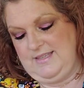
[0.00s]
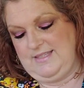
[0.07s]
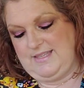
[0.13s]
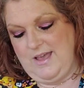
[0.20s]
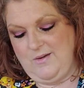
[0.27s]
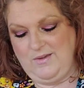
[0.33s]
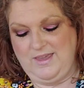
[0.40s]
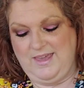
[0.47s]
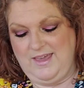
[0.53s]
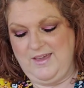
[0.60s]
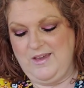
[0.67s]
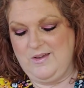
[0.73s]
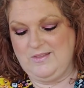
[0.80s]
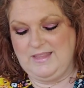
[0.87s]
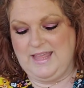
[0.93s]
So
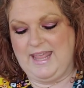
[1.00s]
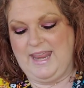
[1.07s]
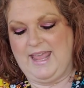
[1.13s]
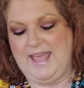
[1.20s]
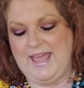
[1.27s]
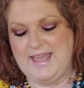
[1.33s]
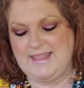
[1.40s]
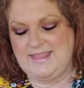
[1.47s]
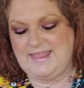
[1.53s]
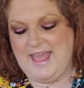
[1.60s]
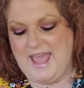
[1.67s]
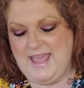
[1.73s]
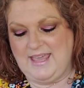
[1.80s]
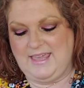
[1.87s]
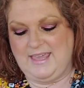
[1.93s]
cute, Lydian.
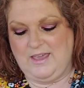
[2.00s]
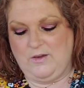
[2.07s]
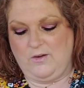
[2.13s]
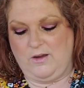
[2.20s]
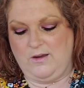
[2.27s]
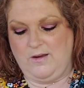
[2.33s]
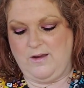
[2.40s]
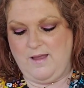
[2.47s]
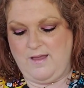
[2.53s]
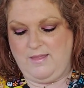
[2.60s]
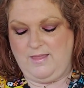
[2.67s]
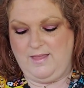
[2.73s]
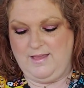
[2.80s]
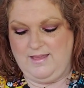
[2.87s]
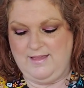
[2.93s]
Thank you, girl.
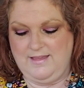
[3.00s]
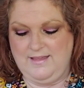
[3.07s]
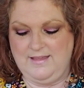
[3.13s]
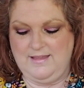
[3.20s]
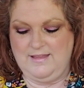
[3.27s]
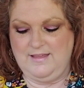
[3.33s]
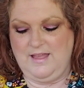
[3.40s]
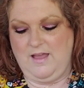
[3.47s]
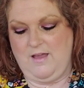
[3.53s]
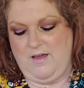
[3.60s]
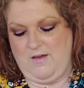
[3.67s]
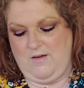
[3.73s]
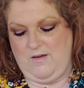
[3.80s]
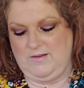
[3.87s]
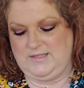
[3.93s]

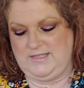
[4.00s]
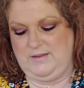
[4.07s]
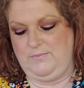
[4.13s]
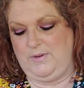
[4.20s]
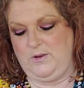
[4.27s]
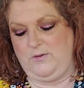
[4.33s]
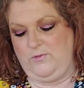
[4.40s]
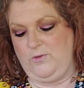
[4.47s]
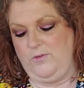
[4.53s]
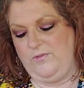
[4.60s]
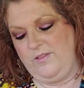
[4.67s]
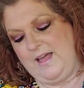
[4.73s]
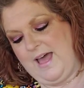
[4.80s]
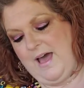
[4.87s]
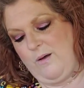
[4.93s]
Oh, see beautiful
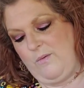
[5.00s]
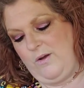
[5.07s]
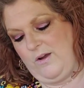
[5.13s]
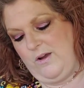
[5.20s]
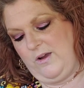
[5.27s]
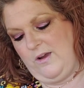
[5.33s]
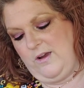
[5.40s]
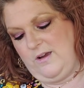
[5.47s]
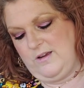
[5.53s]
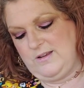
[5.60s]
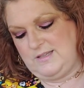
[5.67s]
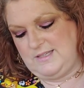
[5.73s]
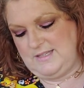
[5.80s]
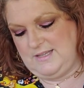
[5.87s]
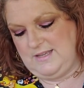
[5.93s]

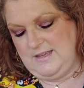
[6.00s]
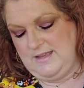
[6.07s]
flowers.